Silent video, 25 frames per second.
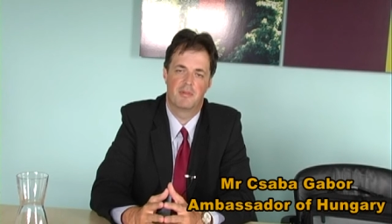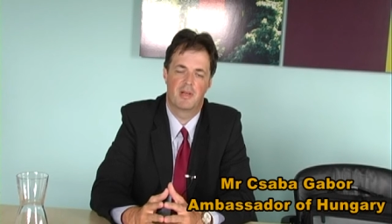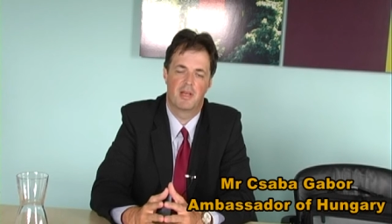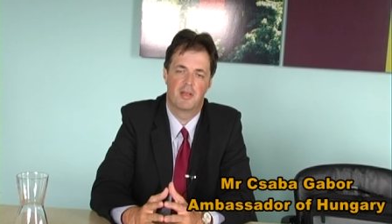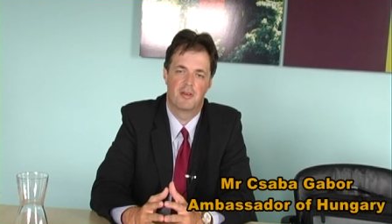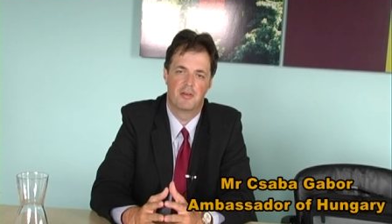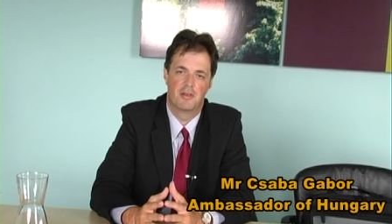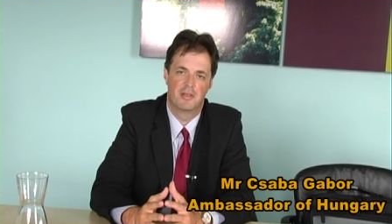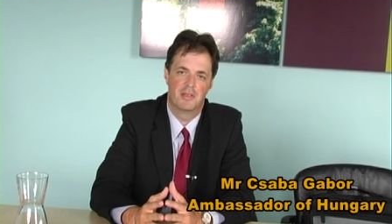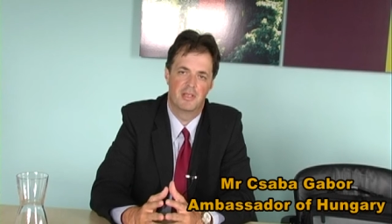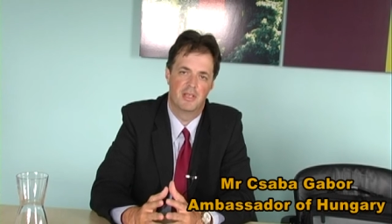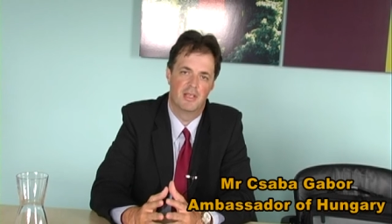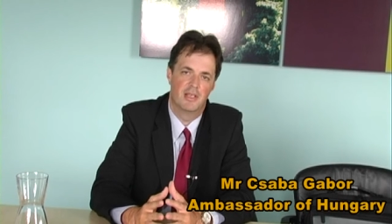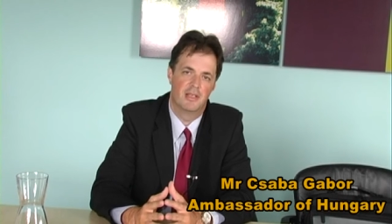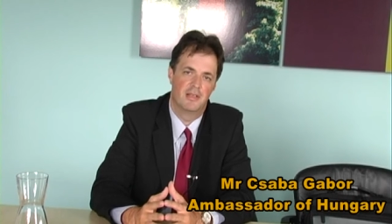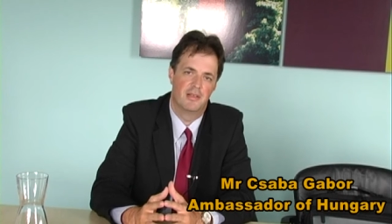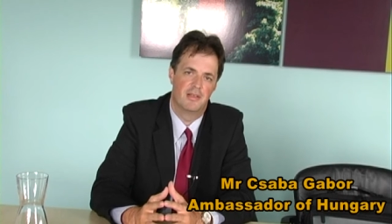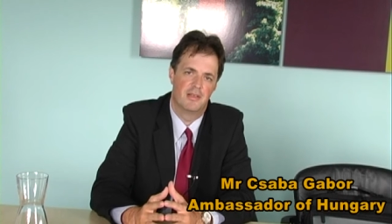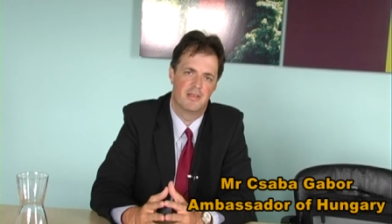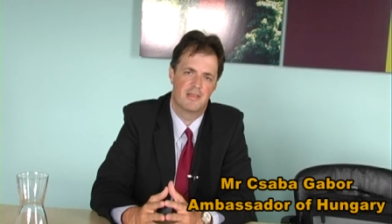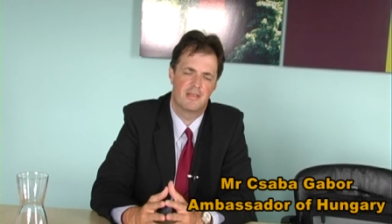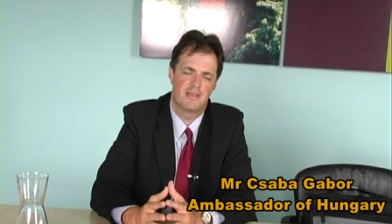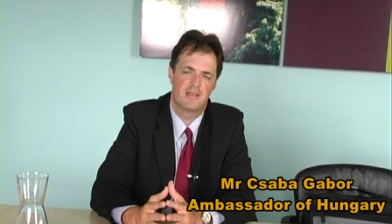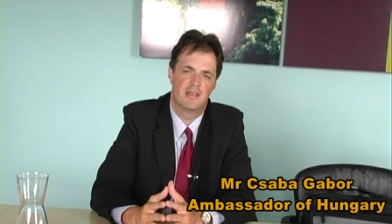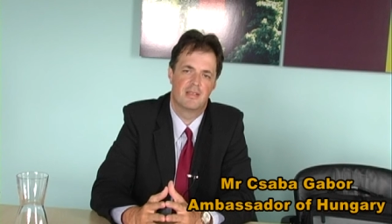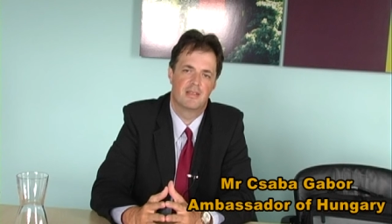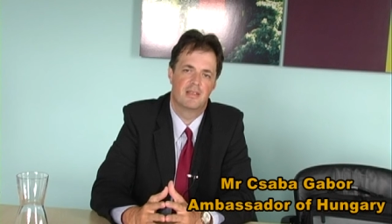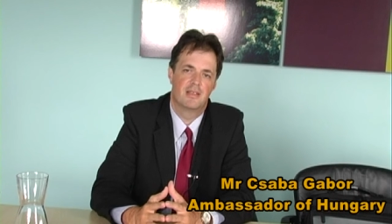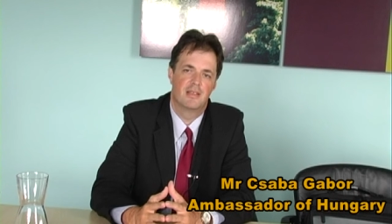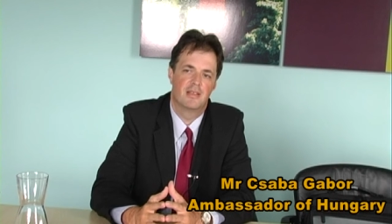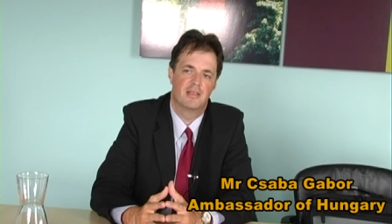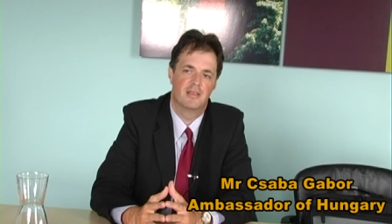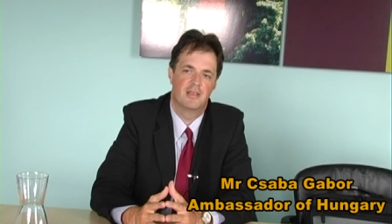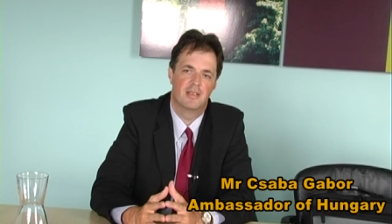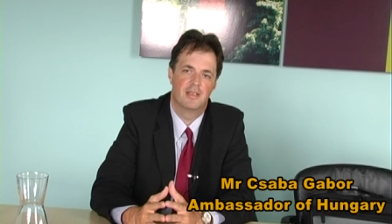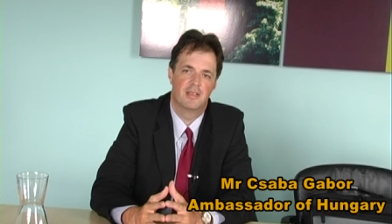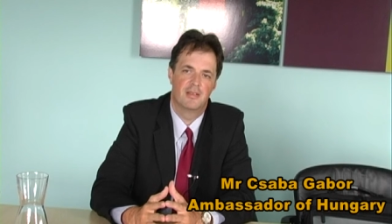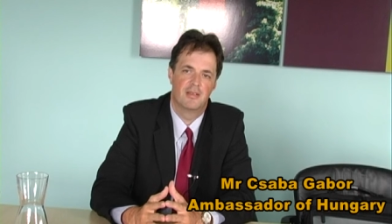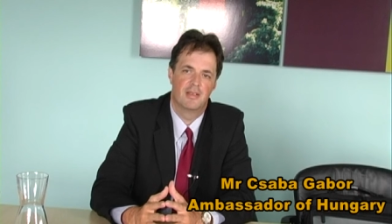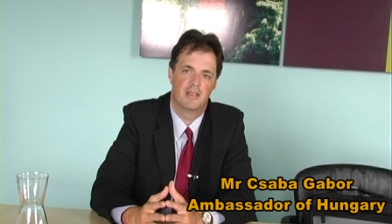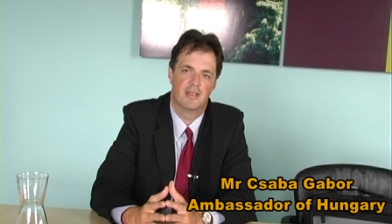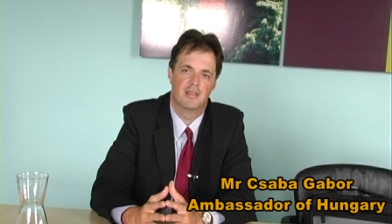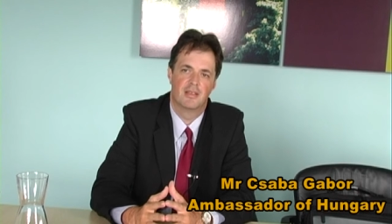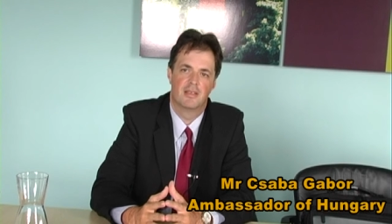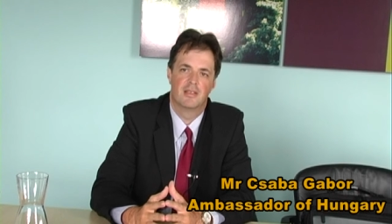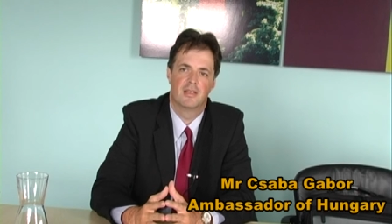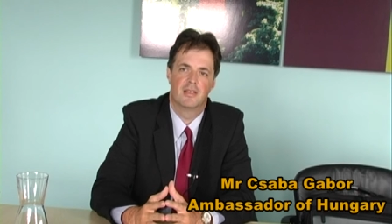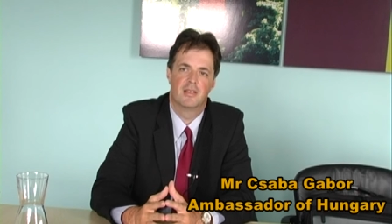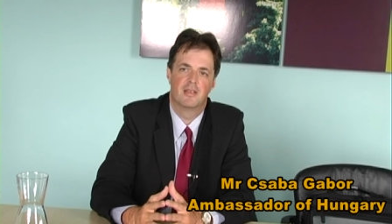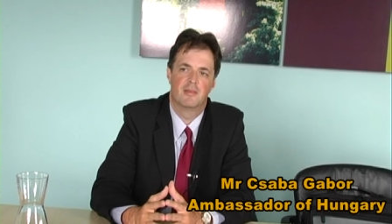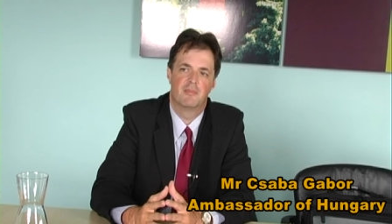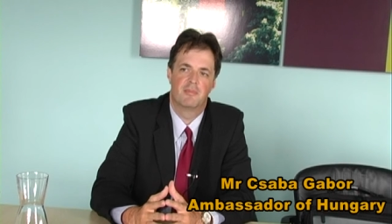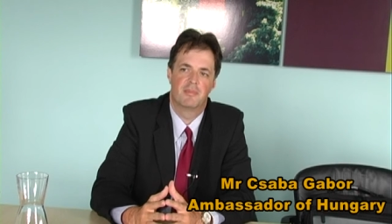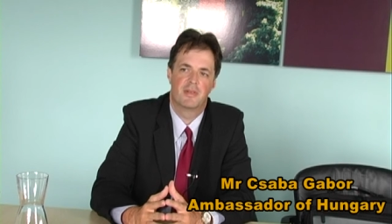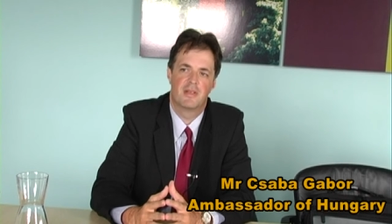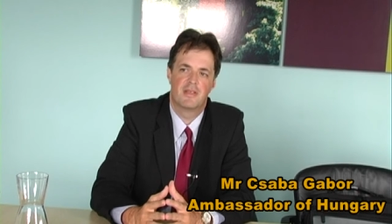priority areas that the Hungarian uh,